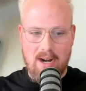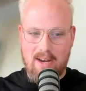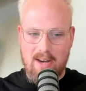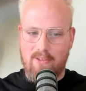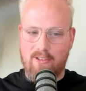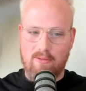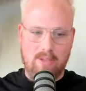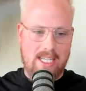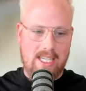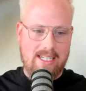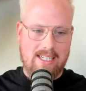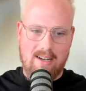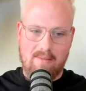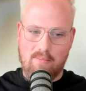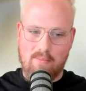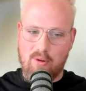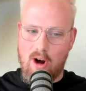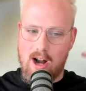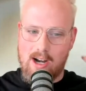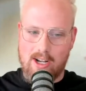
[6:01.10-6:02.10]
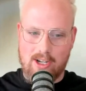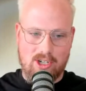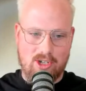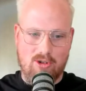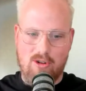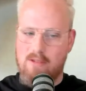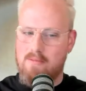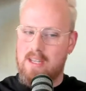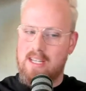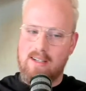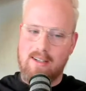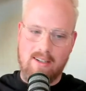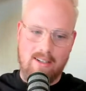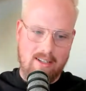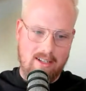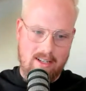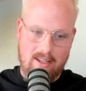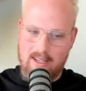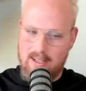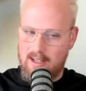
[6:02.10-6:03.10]
from LinkedIn product
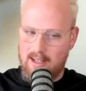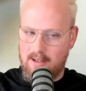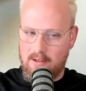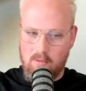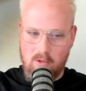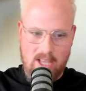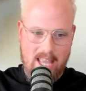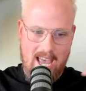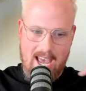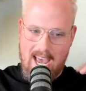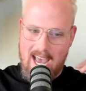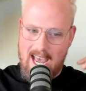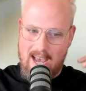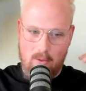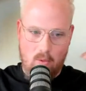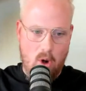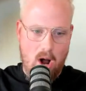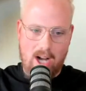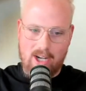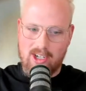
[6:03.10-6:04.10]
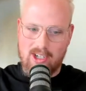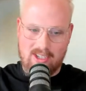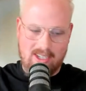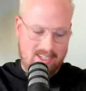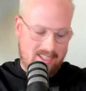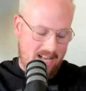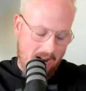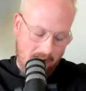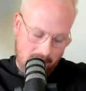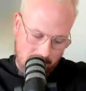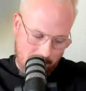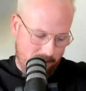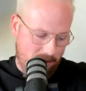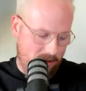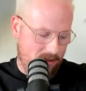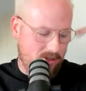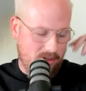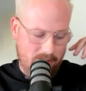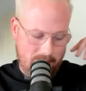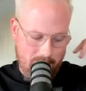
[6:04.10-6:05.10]
streaming with that watches us now in the
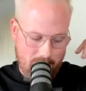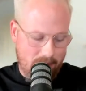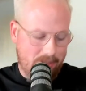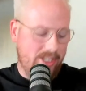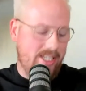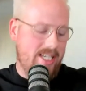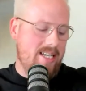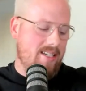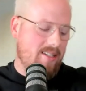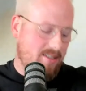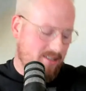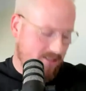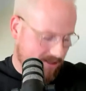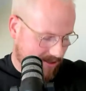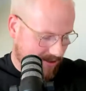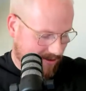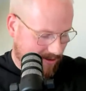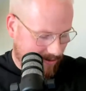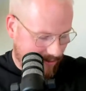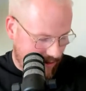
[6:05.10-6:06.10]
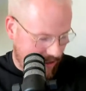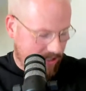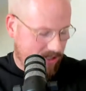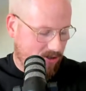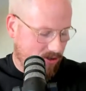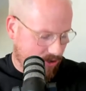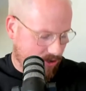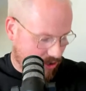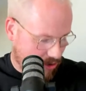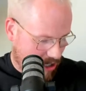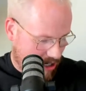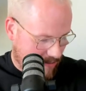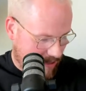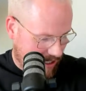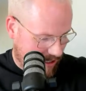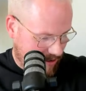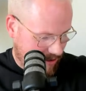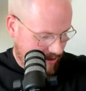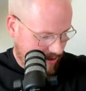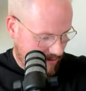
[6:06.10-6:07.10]
future, please fix your
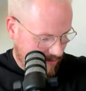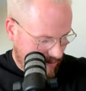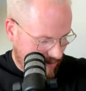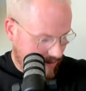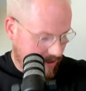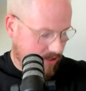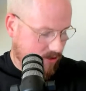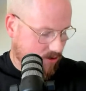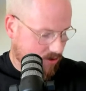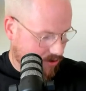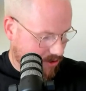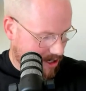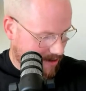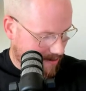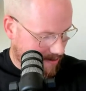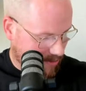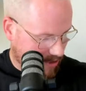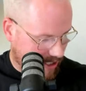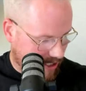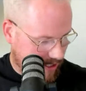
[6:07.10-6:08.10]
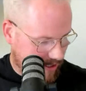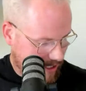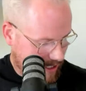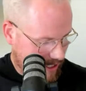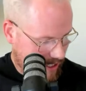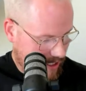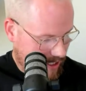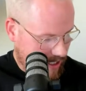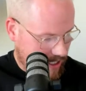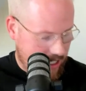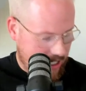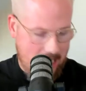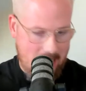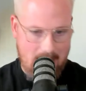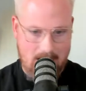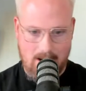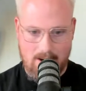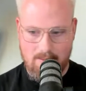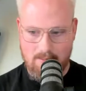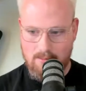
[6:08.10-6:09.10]
streaming. Fix your streaming, please.
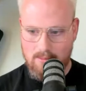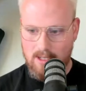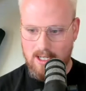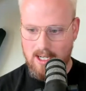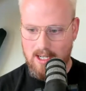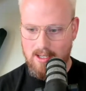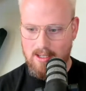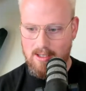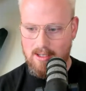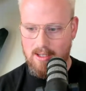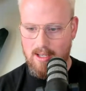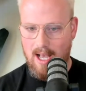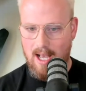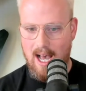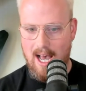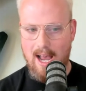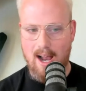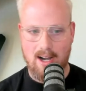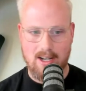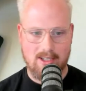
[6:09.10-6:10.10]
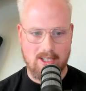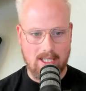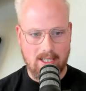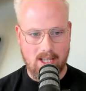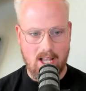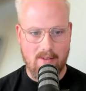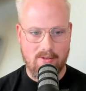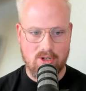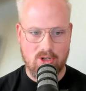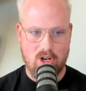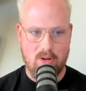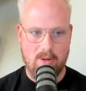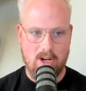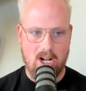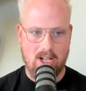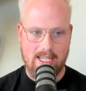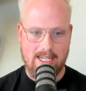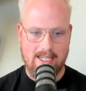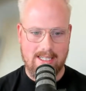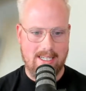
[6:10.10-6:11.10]
Because I honestly love streaming
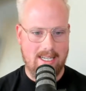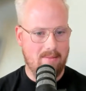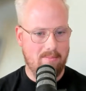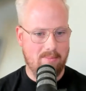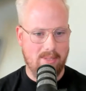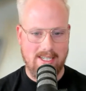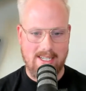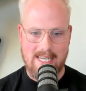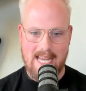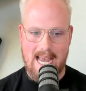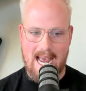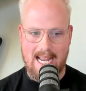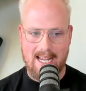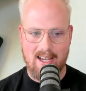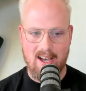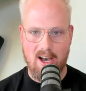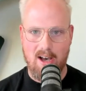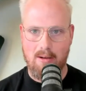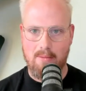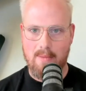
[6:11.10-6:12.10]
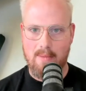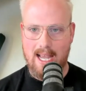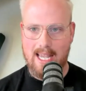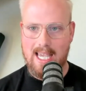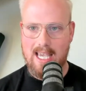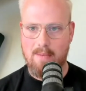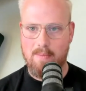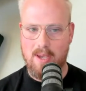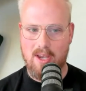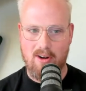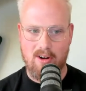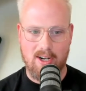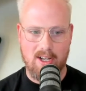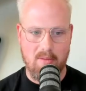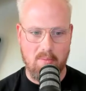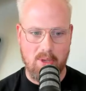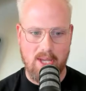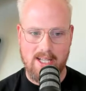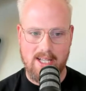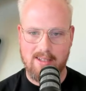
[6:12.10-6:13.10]
on LinkedIn, but daggum, I keep hearing
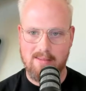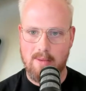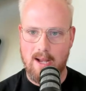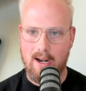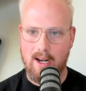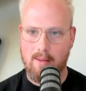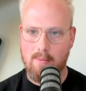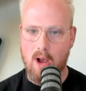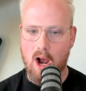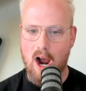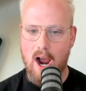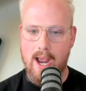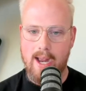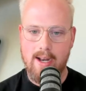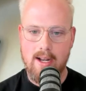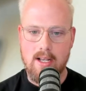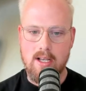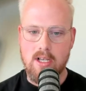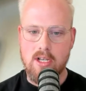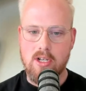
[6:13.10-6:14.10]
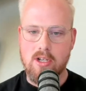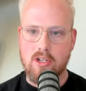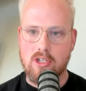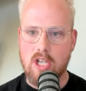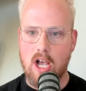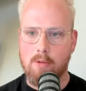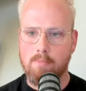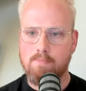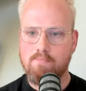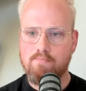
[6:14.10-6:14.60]
complaints about it. All right. So